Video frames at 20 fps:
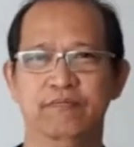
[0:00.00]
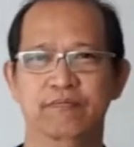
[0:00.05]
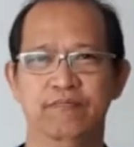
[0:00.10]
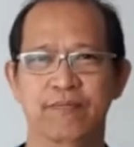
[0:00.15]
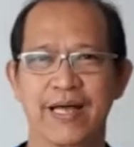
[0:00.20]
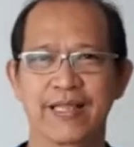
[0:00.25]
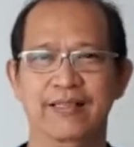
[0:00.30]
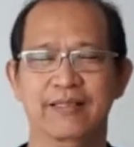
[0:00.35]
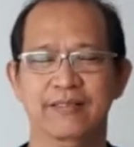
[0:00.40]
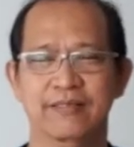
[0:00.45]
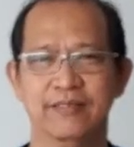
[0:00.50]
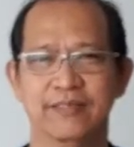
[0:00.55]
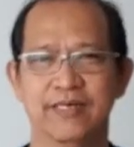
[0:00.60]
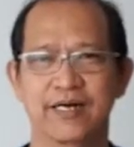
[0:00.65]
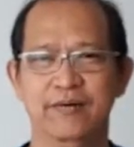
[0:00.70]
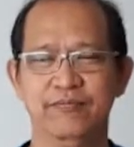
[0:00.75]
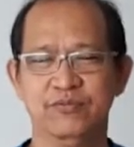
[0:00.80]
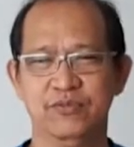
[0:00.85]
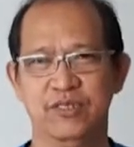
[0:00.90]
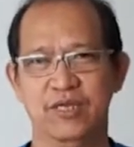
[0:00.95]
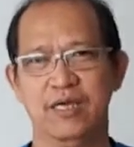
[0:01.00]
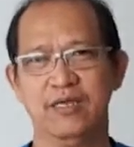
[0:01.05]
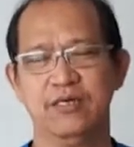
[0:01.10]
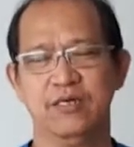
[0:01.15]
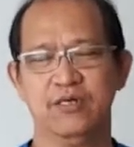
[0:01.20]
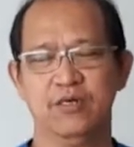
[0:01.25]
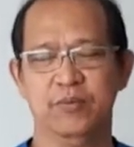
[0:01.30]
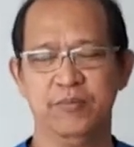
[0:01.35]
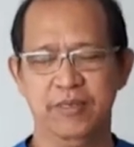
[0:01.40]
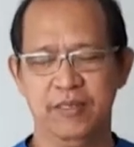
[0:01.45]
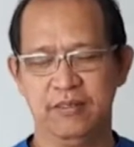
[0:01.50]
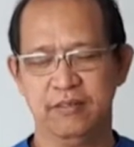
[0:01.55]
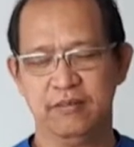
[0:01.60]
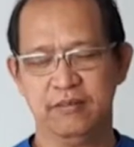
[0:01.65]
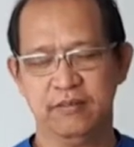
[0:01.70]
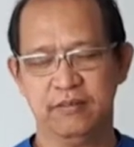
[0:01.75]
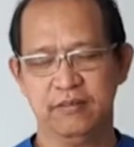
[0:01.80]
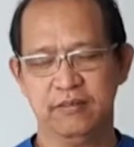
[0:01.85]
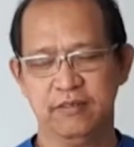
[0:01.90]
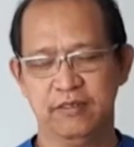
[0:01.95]
But come think of it,
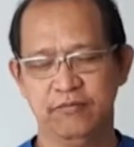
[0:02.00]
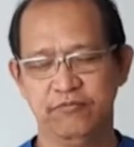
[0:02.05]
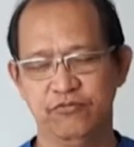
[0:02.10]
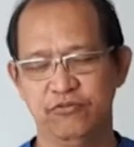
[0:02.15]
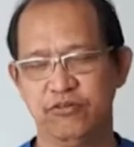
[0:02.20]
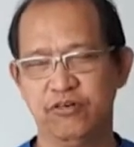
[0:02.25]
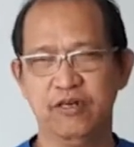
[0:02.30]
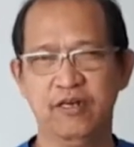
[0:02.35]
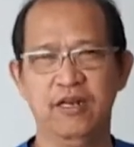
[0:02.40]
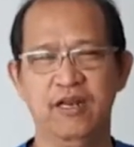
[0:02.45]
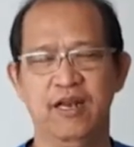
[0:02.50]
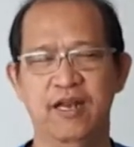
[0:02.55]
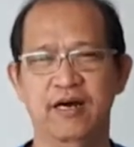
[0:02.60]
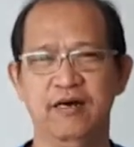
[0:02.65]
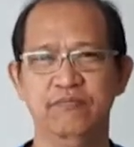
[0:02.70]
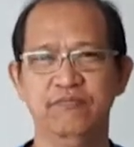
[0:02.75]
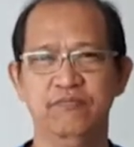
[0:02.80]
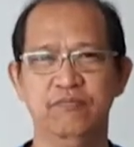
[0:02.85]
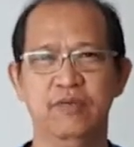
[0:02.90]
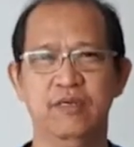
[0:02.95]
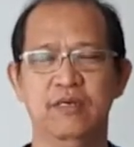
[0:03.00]
if you really love